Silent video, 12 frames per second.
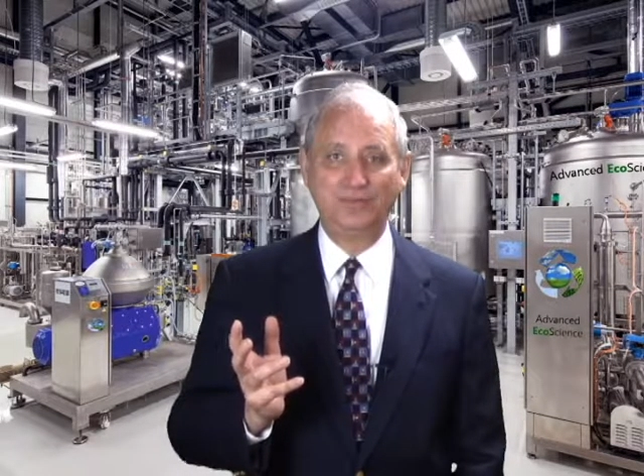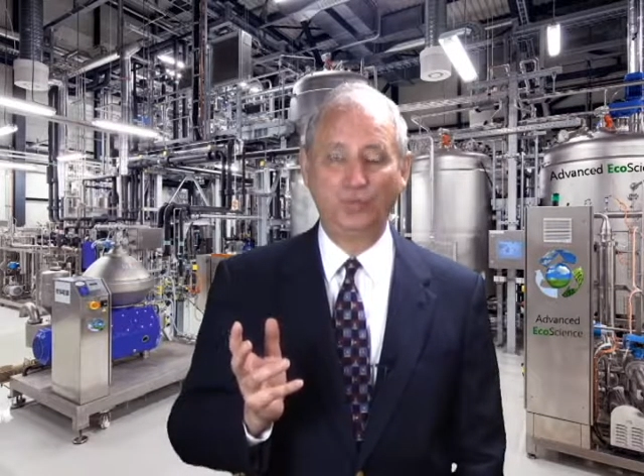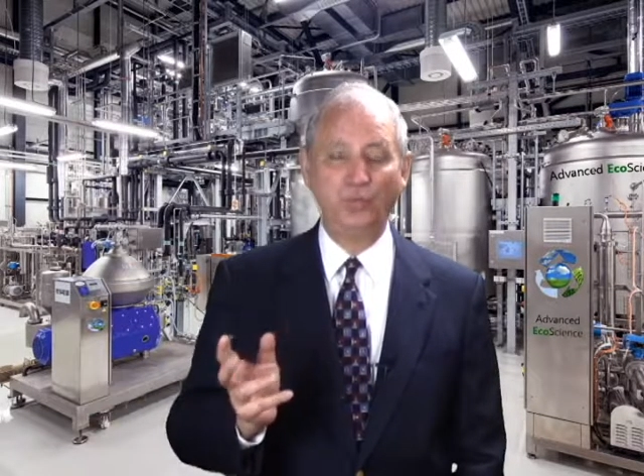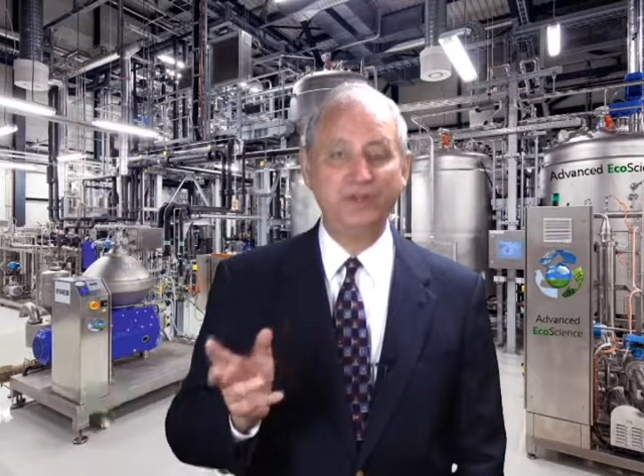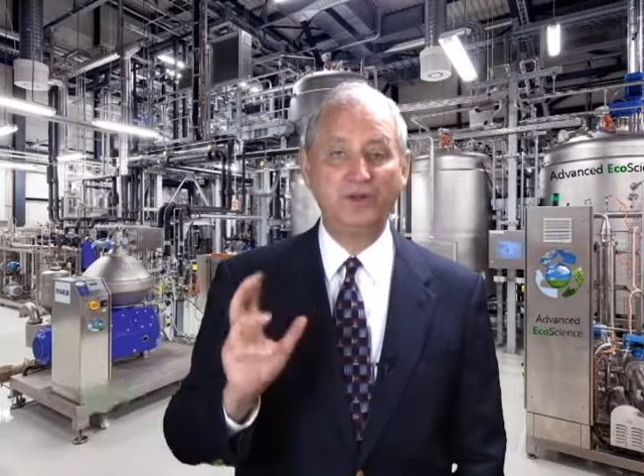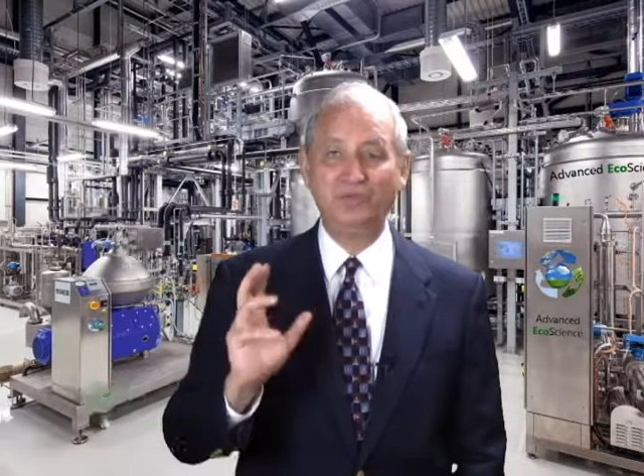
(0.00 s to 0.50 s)

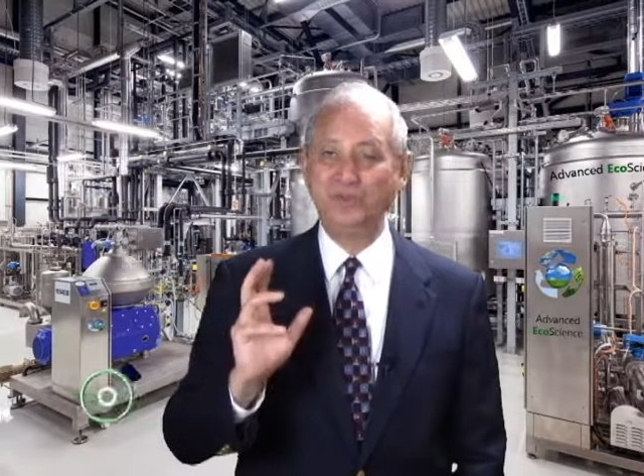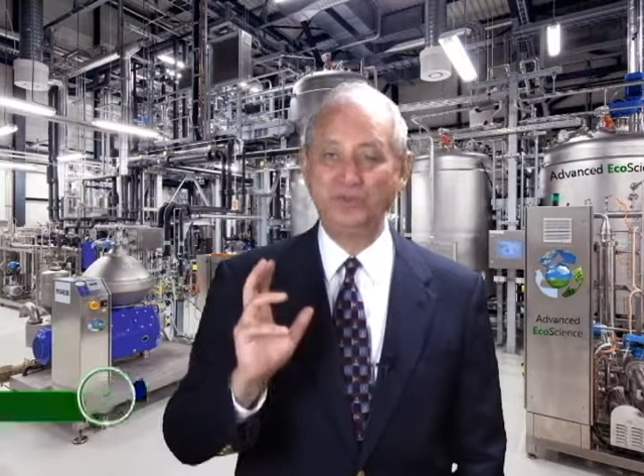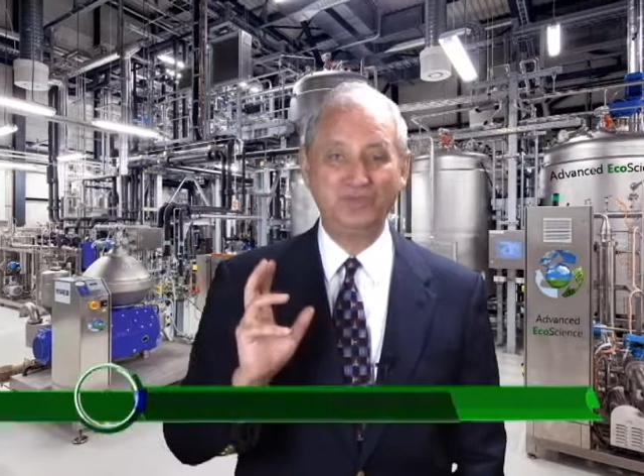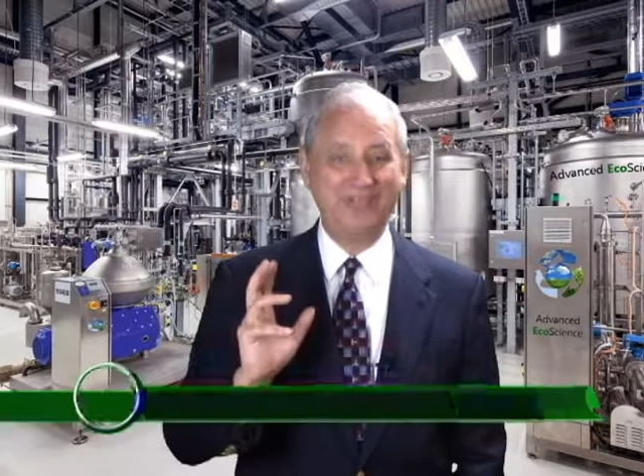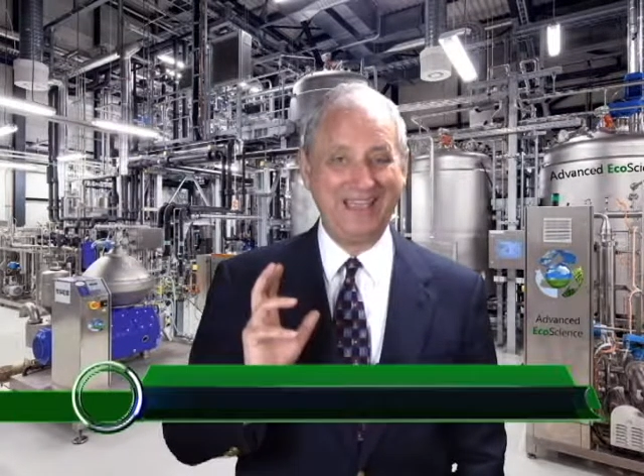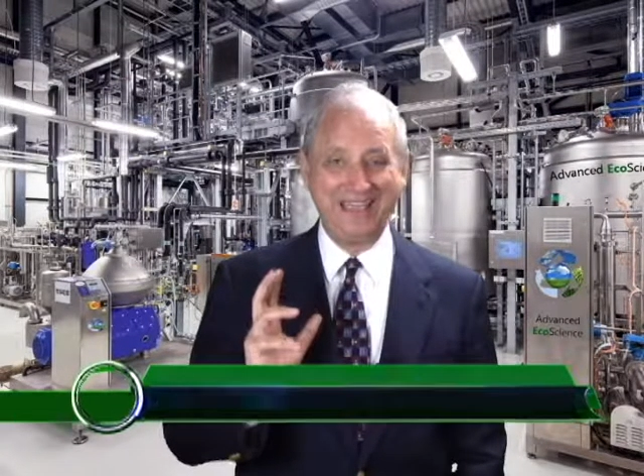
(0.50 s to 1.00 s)
We don't
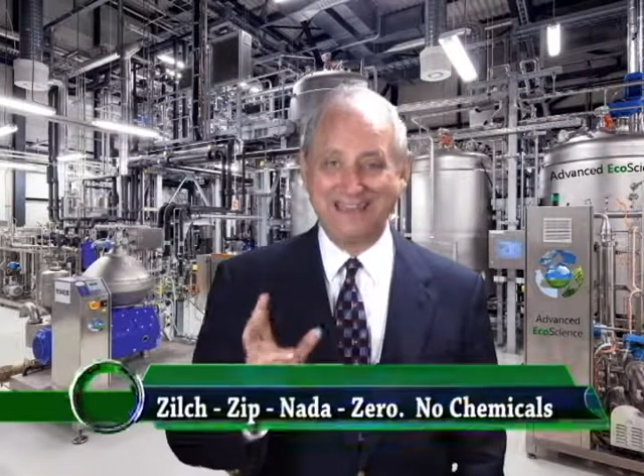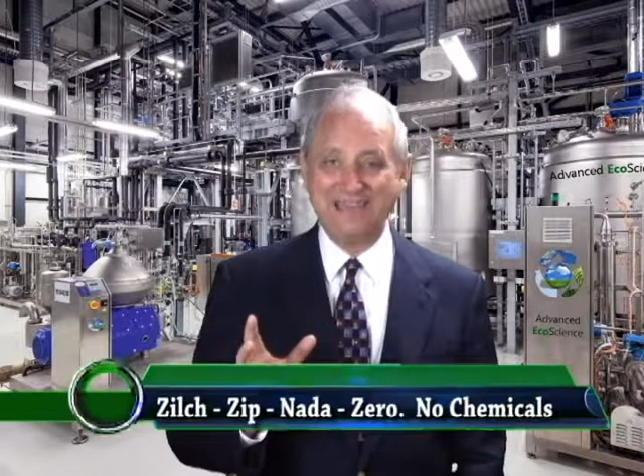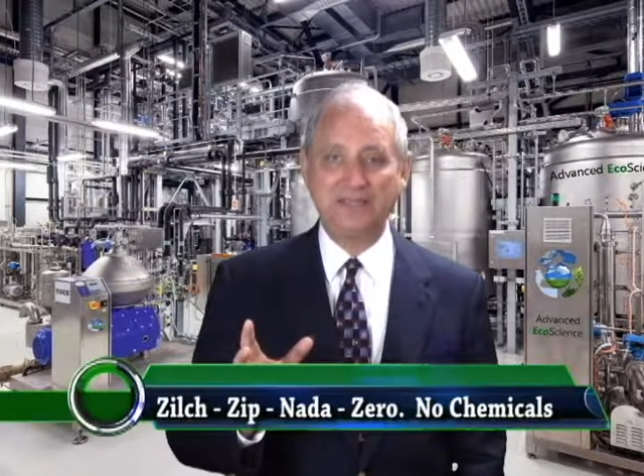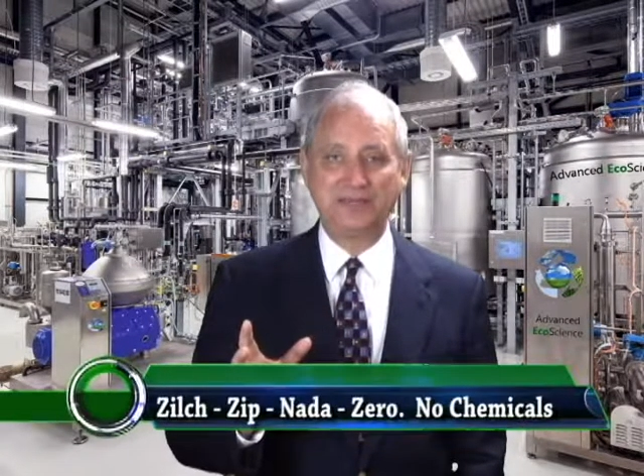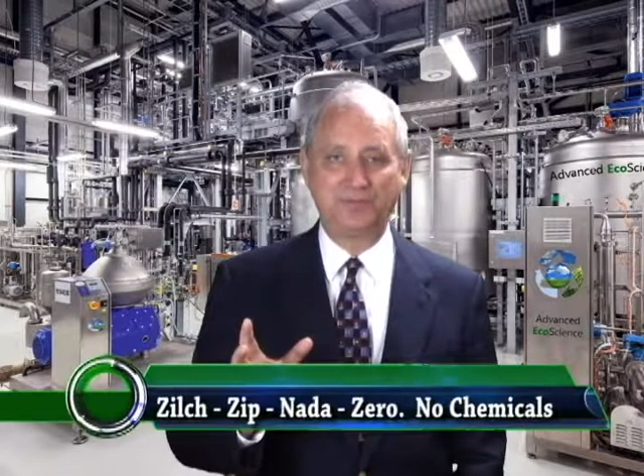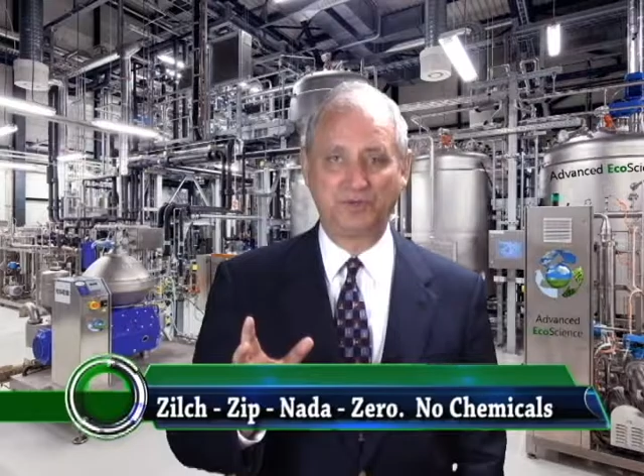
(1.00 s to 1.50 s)
use any
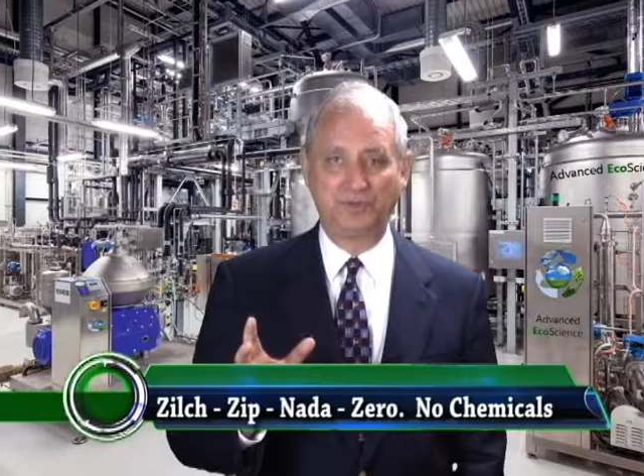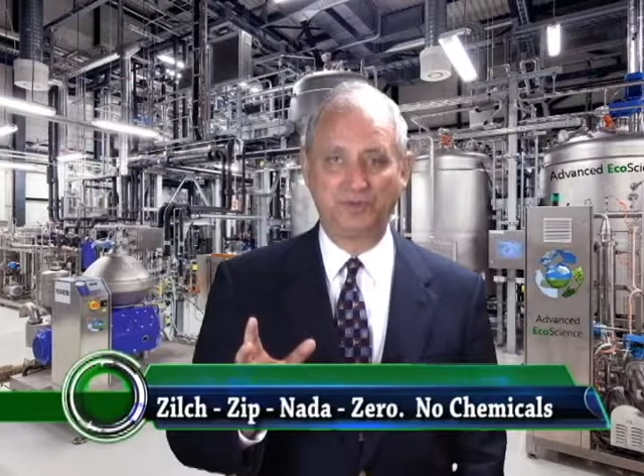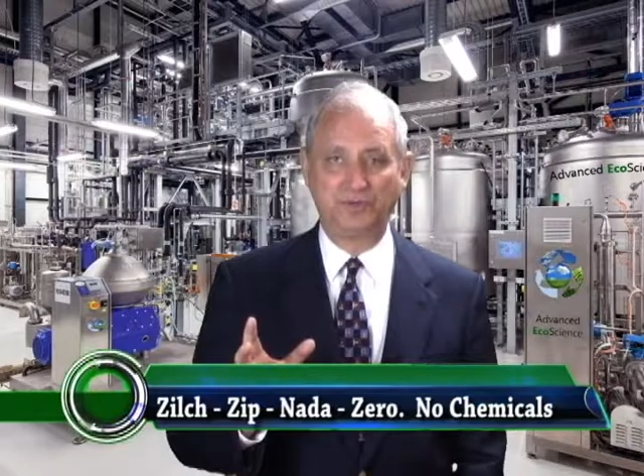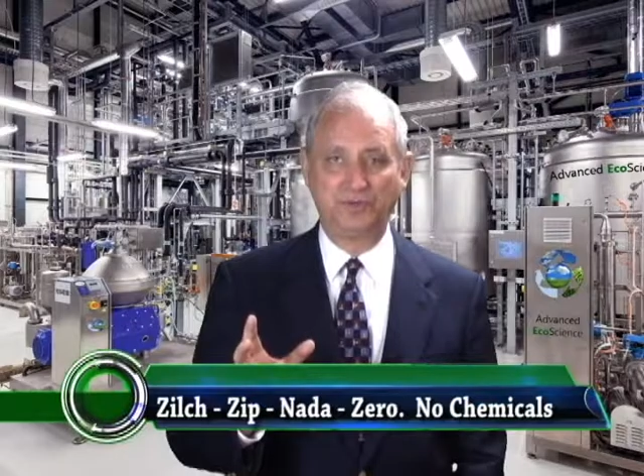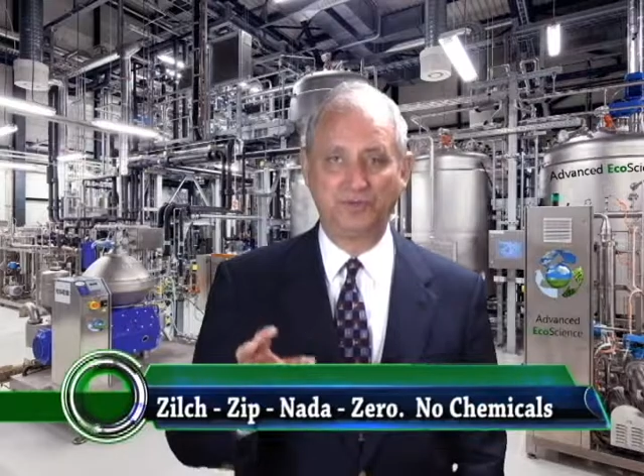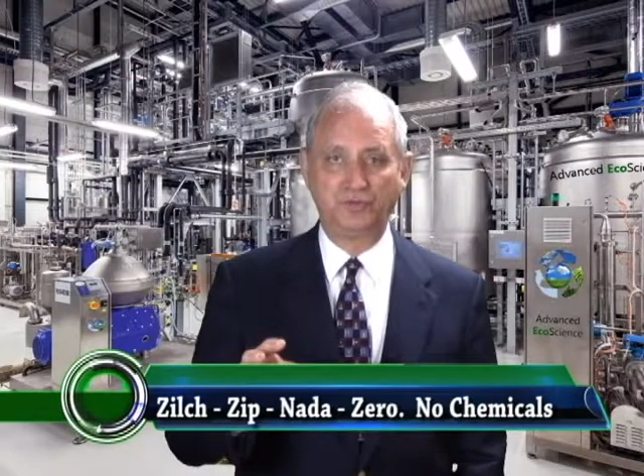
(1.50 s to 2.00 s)

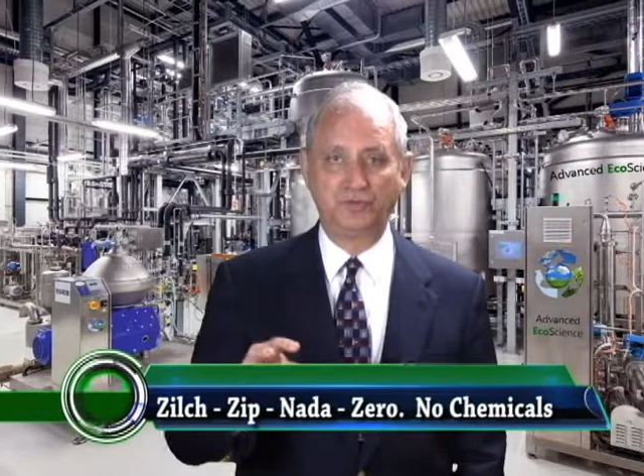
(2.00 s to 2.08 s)
chemicals